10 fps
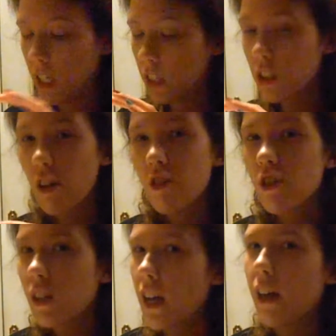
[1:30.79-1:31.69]
he's such
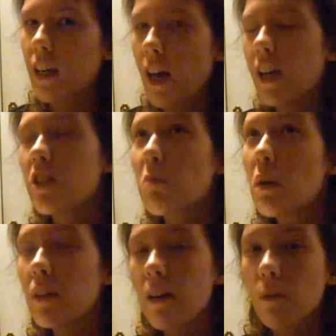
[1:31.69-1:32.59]
a good Alycat. He's
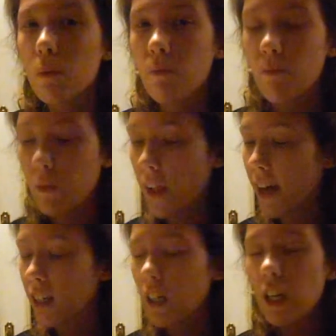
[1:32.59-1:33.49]
been there,
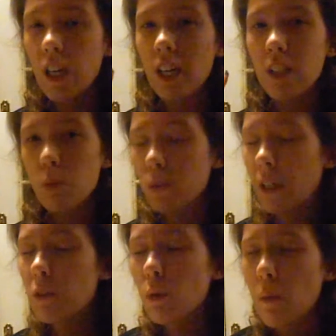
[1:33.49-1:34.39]
like, he's one,
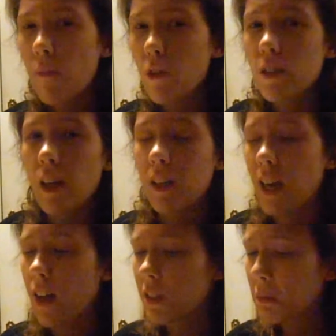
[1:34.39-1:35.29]
he was one of my first
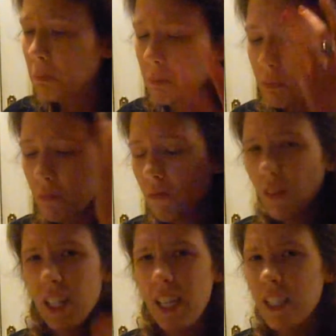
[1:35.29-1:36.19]
Alycats.
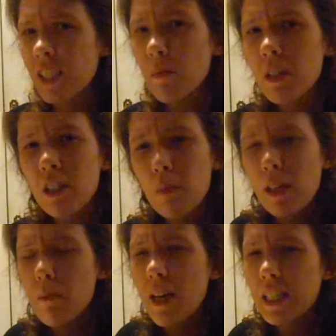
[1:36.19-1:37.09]
And he sent me so
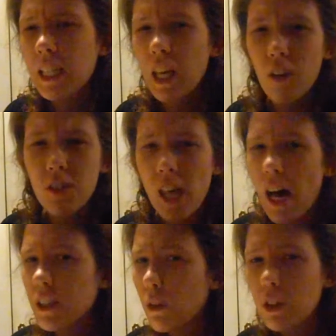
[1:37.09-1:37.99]
many amazing gifts
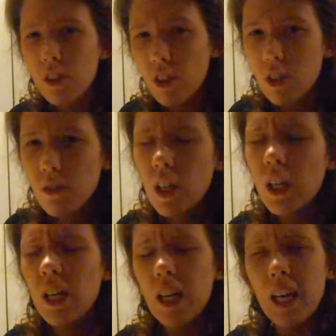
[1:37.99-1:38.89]
that I don't deserve.
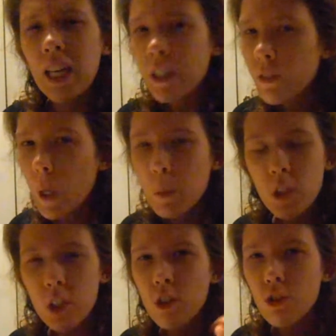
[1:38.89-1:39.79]
And
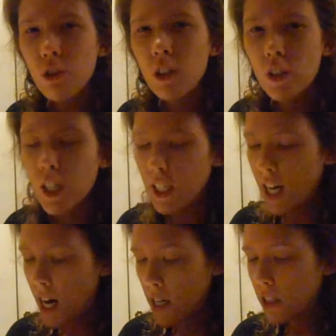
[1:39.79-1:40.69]
Robert's just a truly great
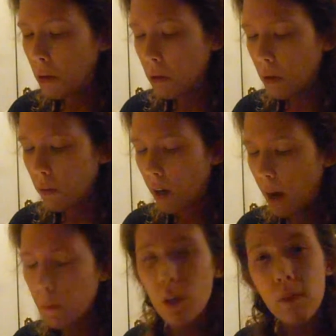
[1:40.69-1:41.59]
guy, so
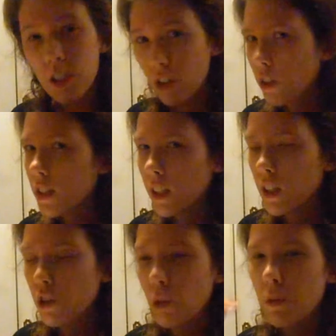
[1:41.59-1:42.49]
I'm going to make sure to
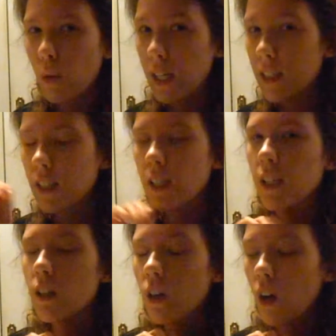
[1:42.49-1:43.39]
send this to him so he can
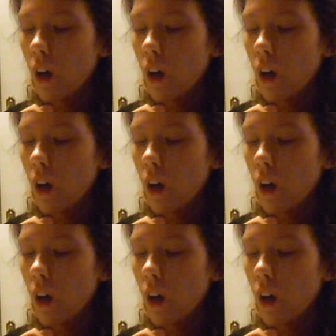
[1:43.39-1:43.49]
see it.